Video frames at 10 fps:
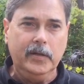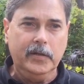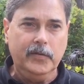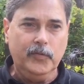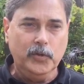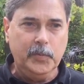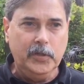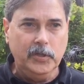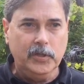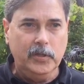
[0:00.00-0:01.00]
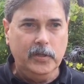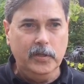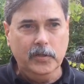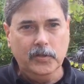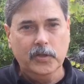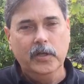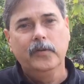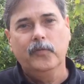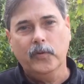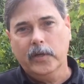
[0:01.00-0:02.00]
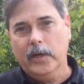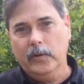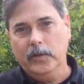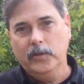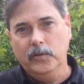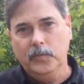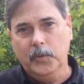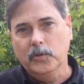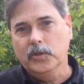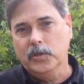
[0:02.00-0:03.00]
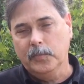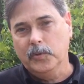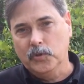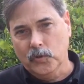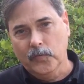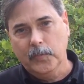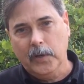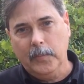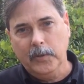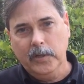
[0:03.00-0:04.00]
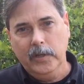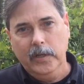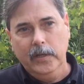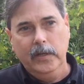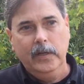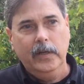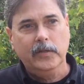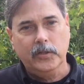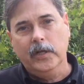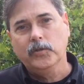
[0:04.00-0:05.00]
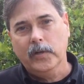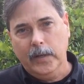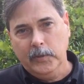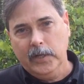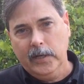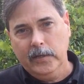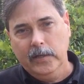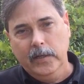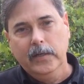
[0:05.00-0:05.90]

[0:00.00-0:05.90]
Uh, the first petition is for the county to purchase and preserve the property as a natural habitat.